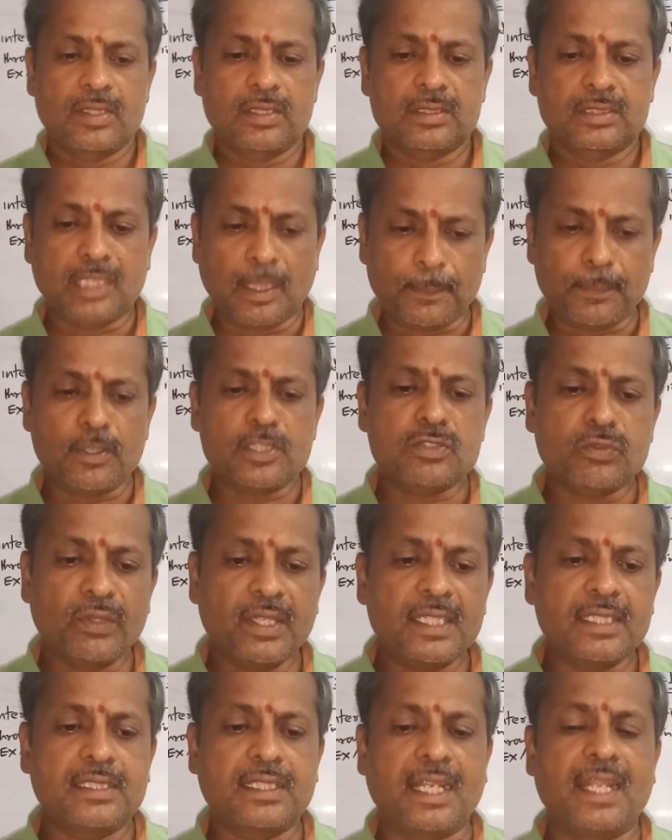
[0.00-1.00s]
Suppose
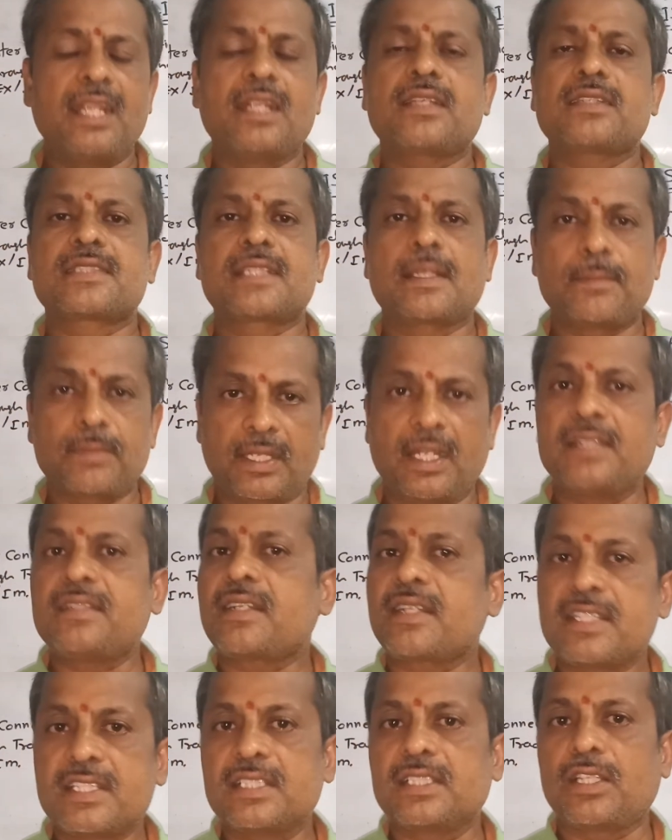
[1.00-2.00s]
we take some
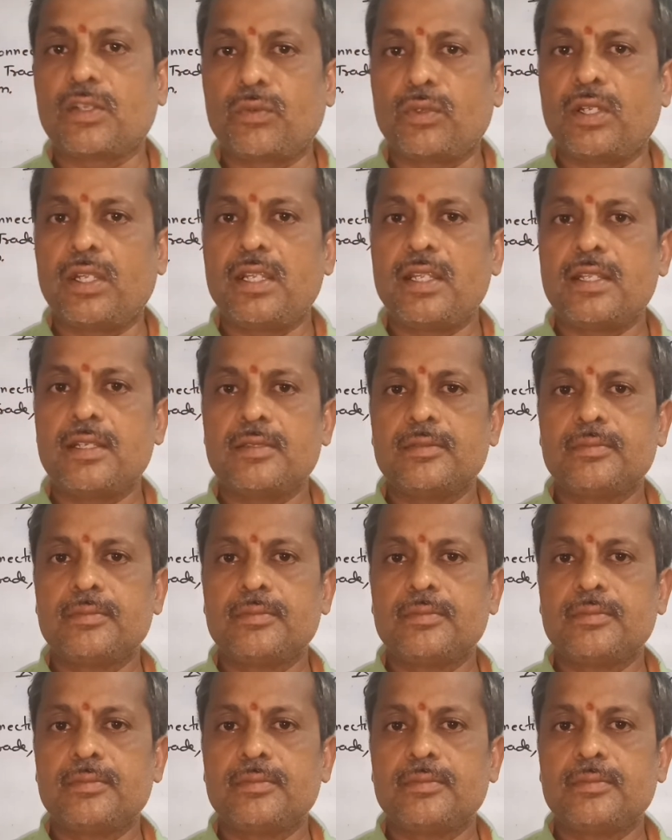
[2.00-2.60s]
countries in the world.